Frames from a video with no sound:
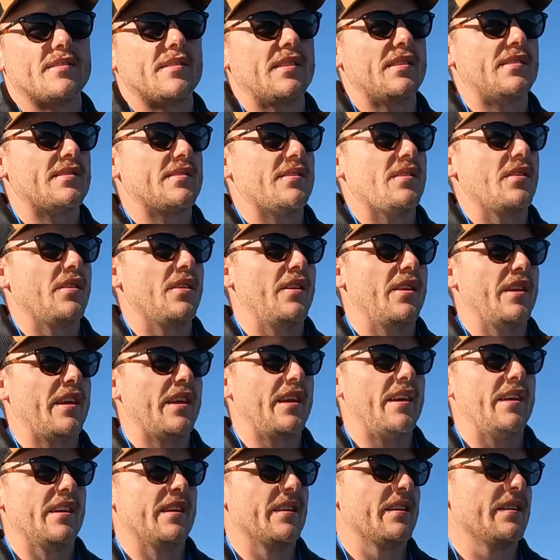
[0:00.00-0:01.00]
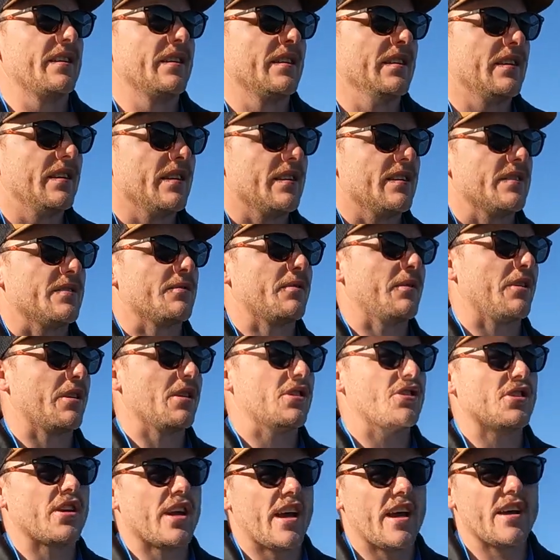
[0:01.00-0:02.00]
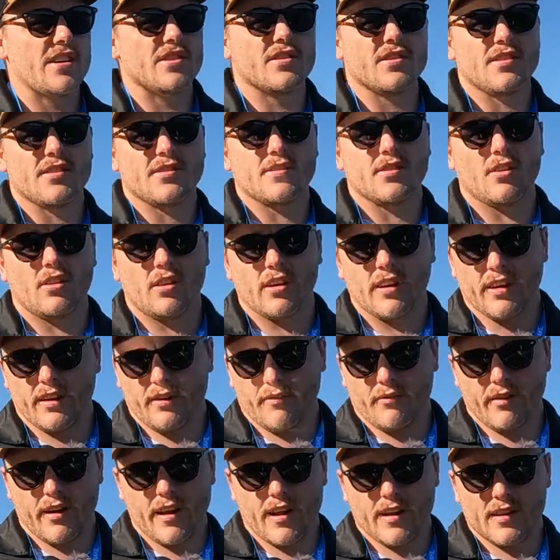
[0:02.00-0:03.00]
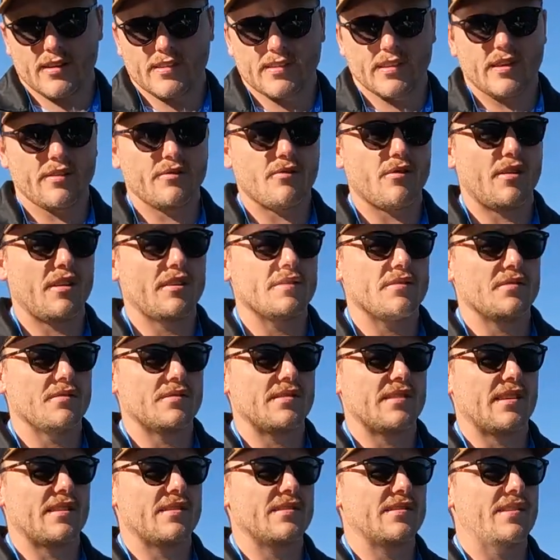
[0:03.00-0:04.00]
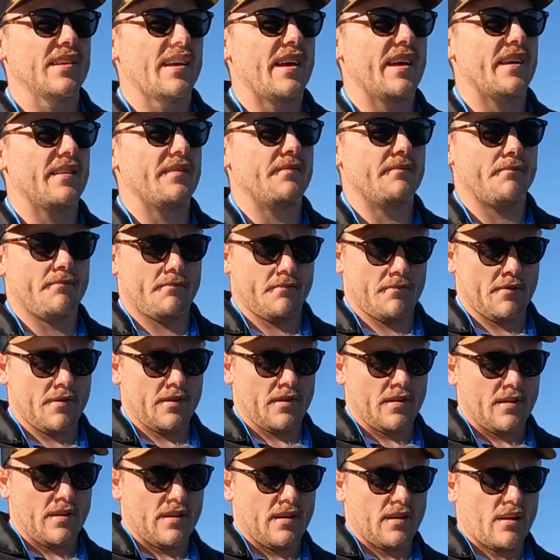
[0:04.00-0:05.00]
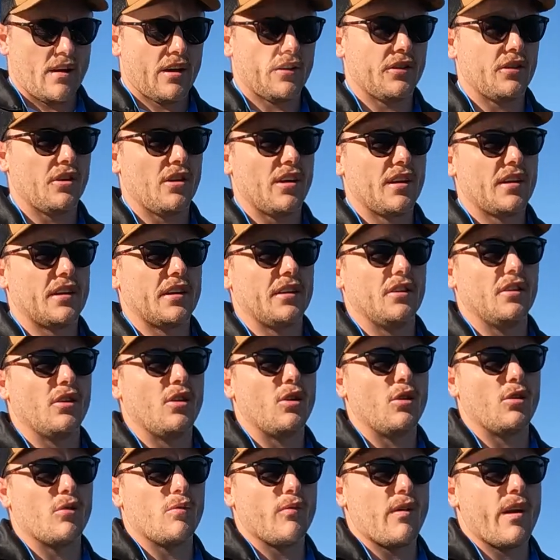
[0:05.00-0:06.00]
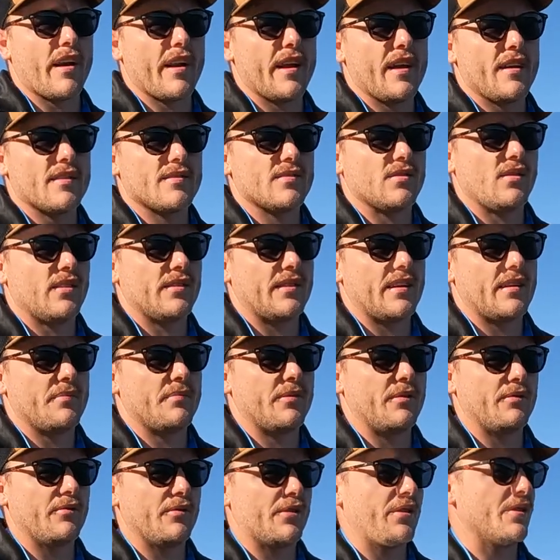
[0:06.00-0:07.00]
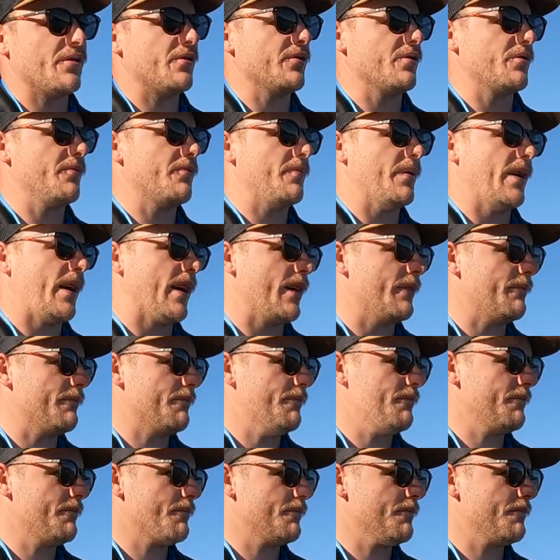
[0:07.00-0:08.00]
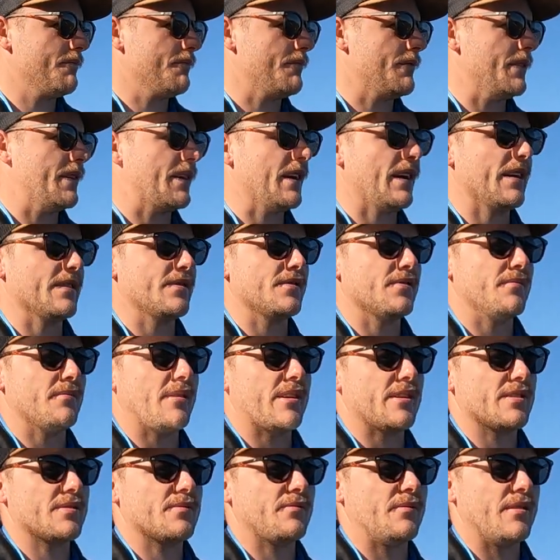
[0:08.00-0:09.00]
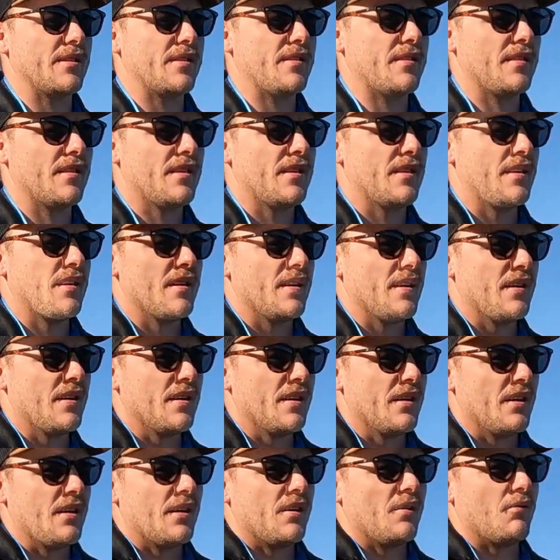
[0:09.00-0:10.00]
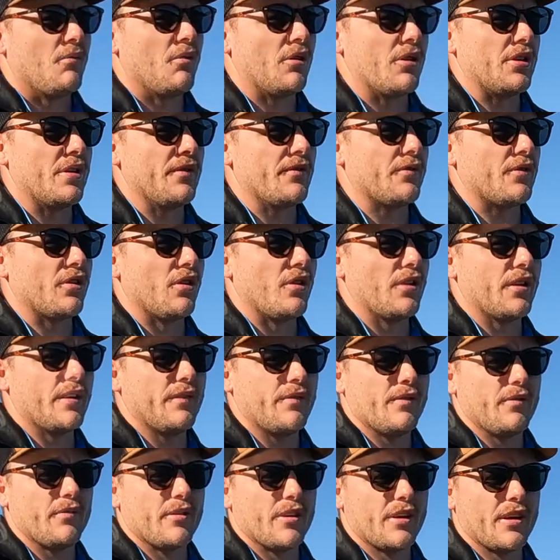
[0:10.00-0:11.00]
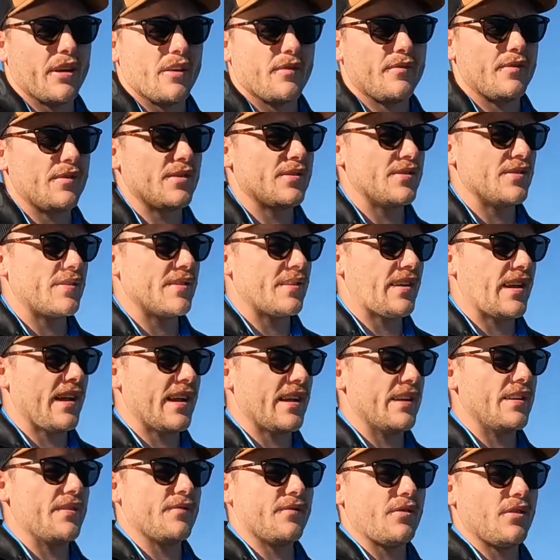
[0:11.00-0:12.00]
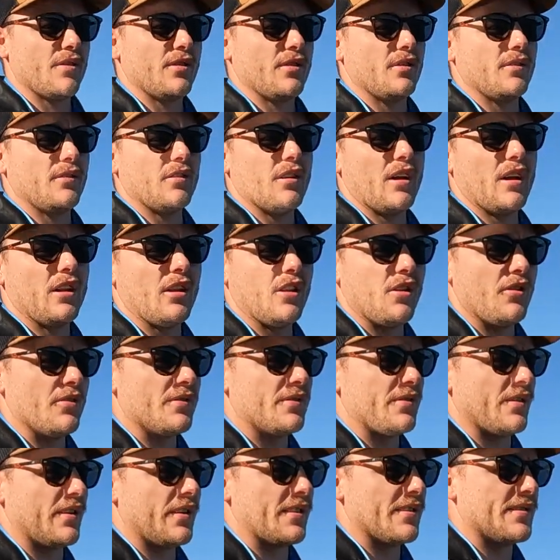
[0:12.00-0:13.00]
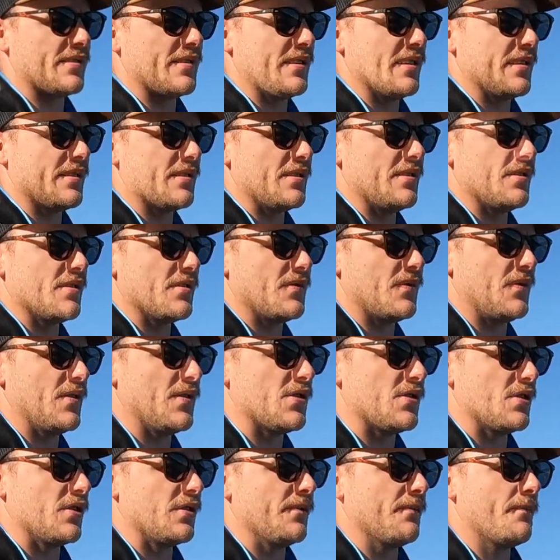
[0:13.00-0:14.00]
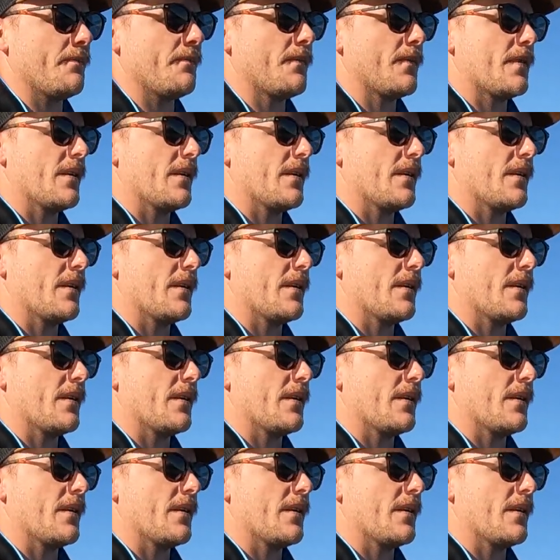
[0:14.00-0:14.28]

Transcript: at 6:30, so we're going to change the tide around a sunrise or sunset. I'd like a long run out tide, that'd be really good, but you can't do much with what you've got. If you want to go fishing today and you've got a low tide at 6, you just fish it.